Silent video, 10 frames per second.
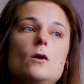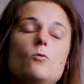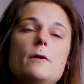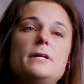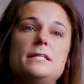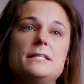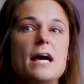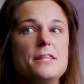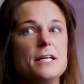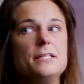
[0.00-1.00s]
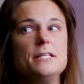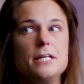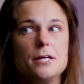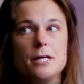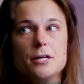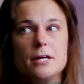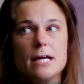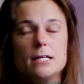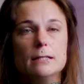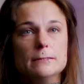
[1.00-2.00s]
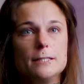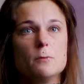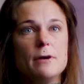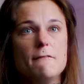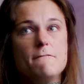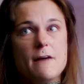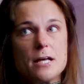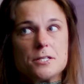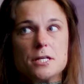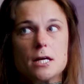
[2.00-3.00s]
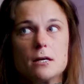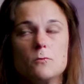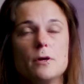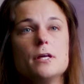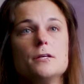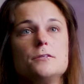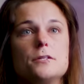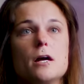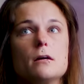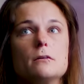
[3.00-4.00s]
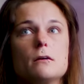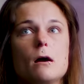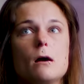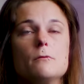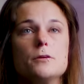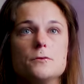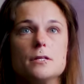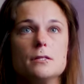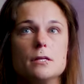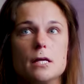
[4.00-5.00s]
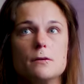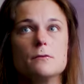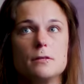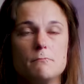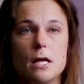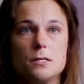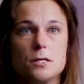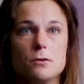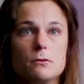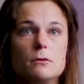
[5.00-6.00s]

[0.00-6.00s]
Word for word: women, I think, deteriorate a little bit faster when they start using the needle than men do.